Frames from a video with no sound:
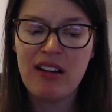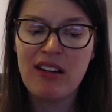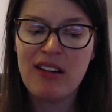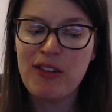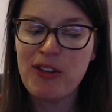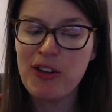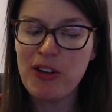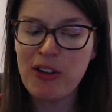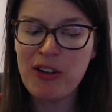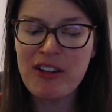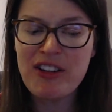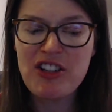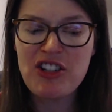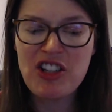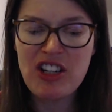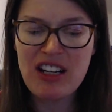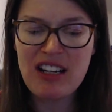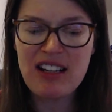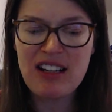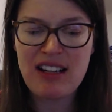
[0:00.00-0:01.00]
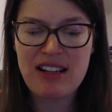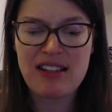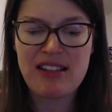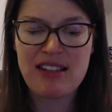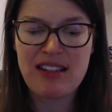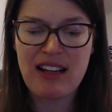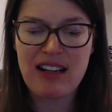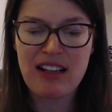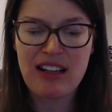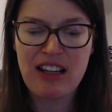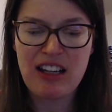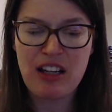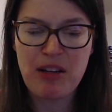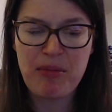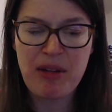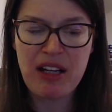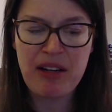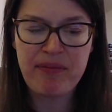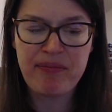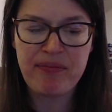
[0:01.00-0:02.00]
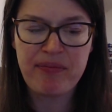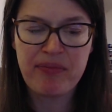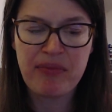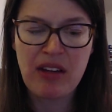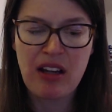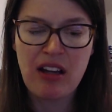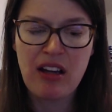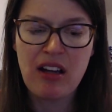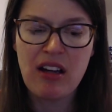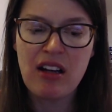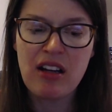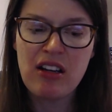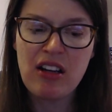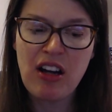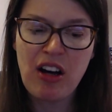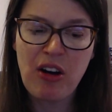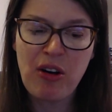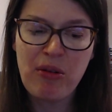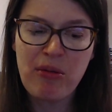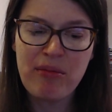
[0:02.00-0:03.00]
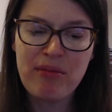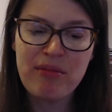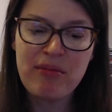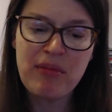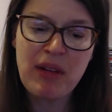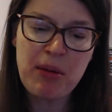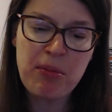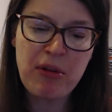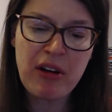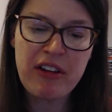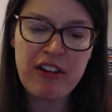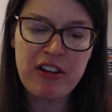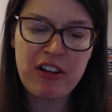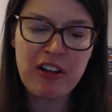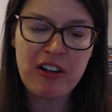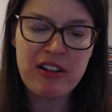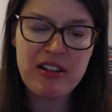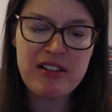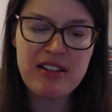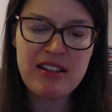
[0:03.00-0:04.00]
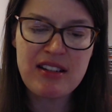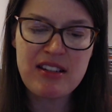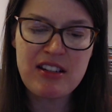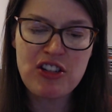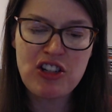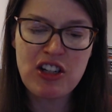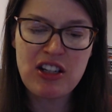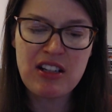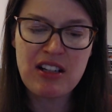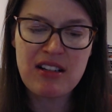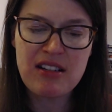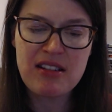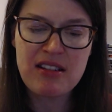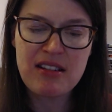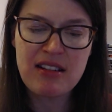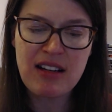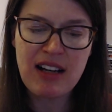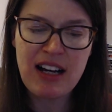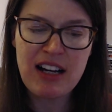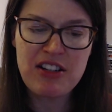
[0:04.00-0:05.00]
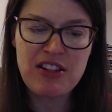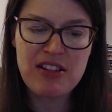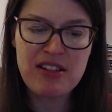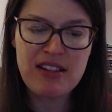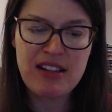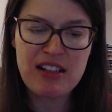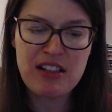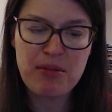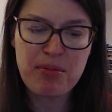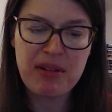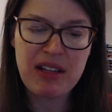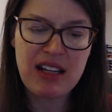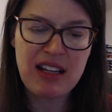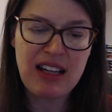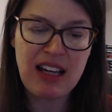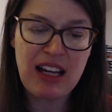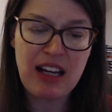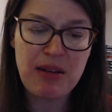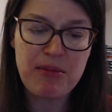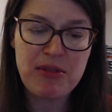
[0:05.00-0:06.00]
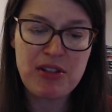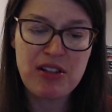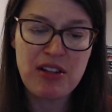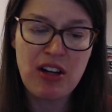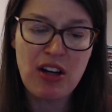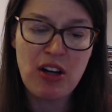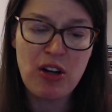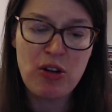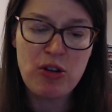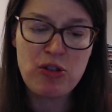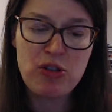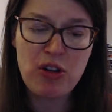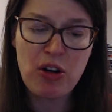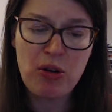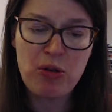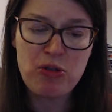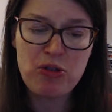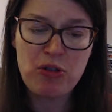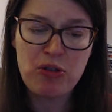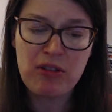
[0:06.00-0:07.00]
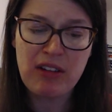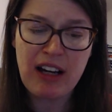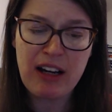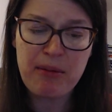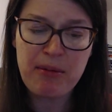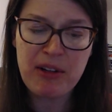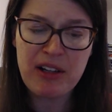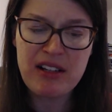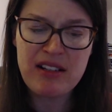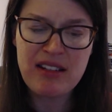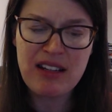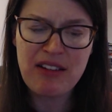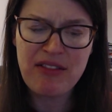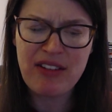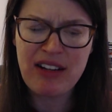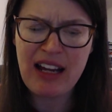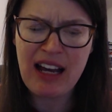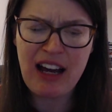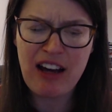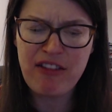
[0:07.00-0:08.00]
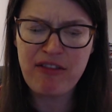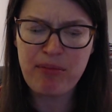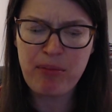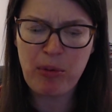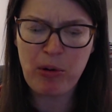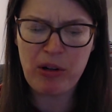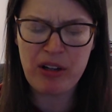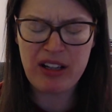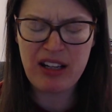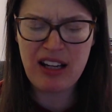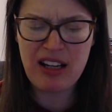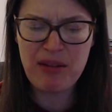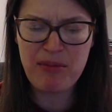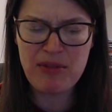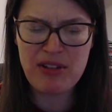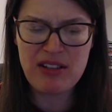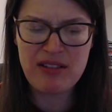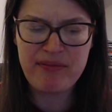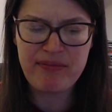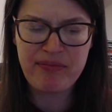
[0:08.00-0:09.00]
You're a genius, said Akimi. No, my brother Curtis is a genius. I just like to play games. So, do libraries even have board games?